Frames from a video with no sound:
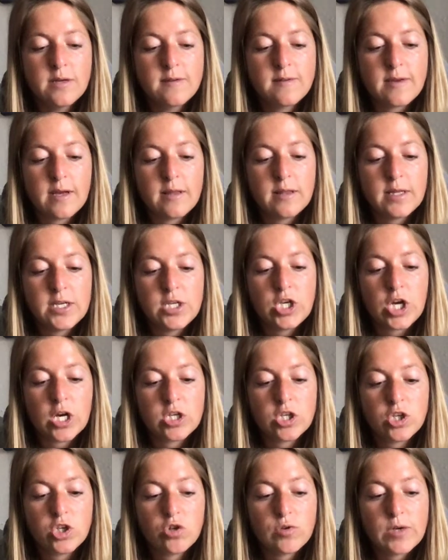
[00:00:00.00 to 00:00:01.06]
Suddenly,
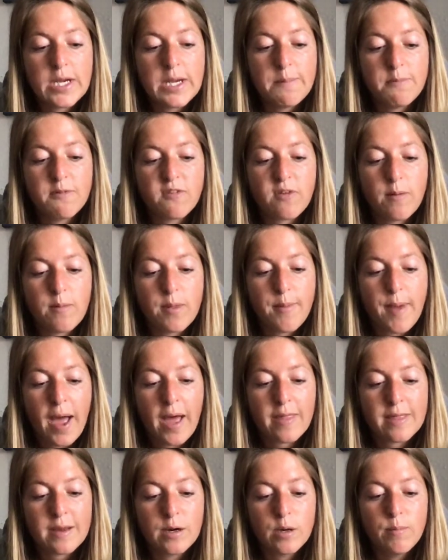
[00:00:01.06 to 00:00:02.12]
Josh screamed from the
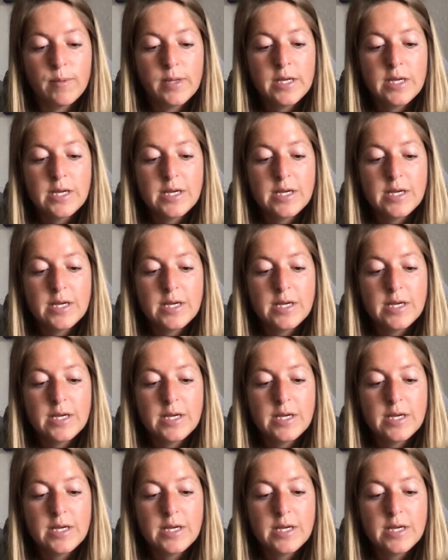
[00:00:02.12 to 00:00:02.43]
bathroom.